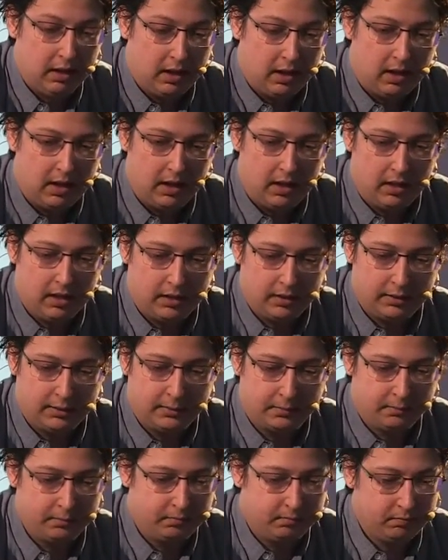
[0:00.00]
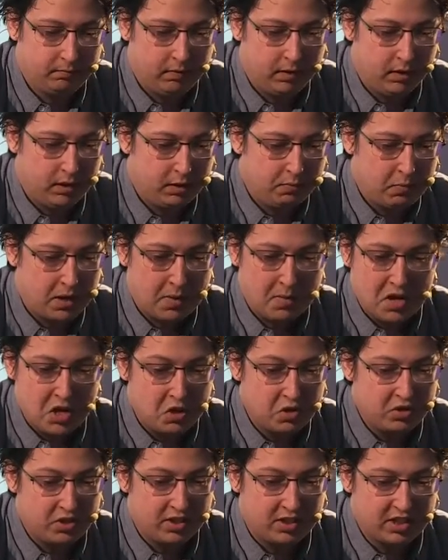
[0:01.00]
and maybe
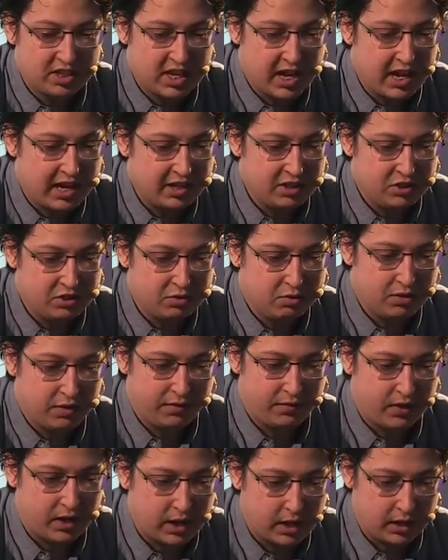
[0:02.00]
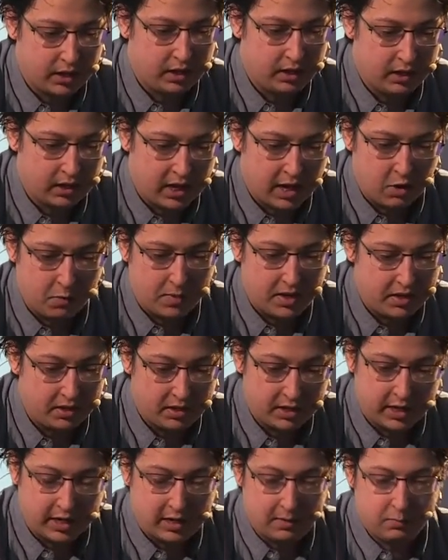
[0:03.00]
use the size to define how many
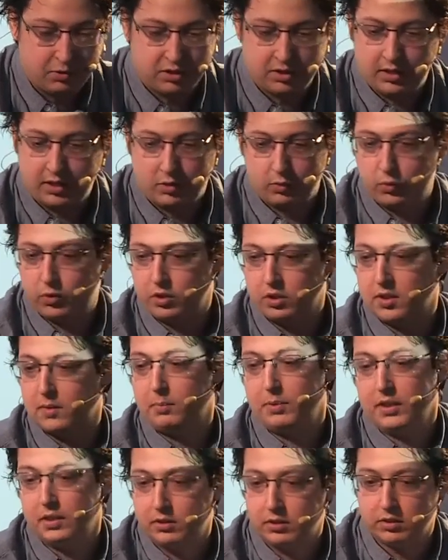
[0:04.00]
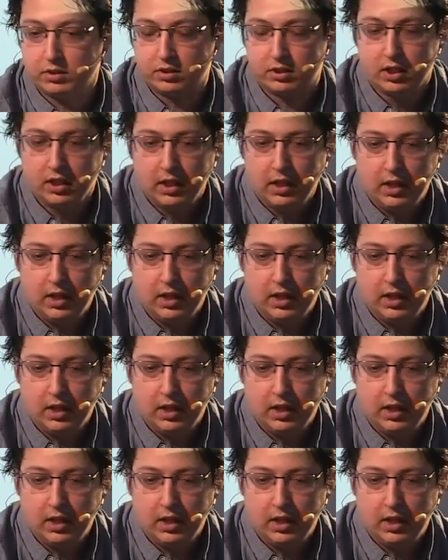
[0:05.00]
times that word appears.